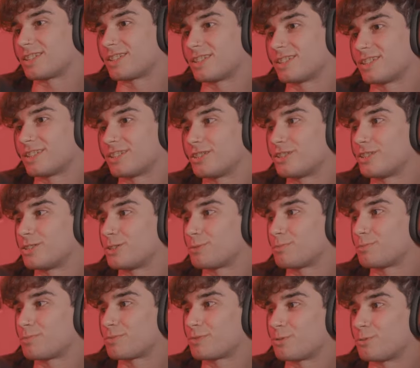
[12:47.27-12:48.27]

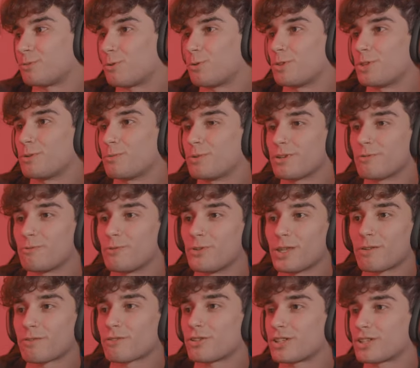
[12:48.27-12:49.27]
Yeah. Well, then we
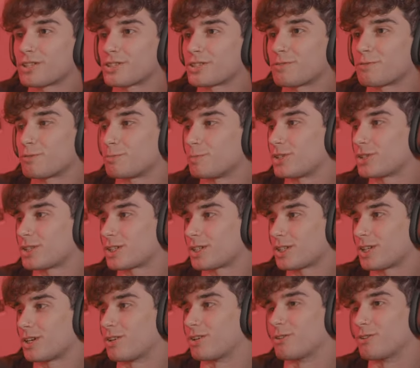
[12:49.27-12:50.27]
will never let this
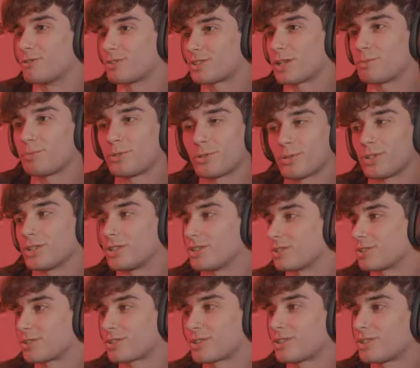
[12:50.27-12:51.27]
information get out. It will stay between
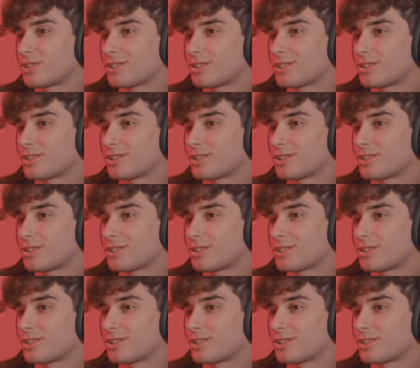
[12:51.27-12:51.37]
us.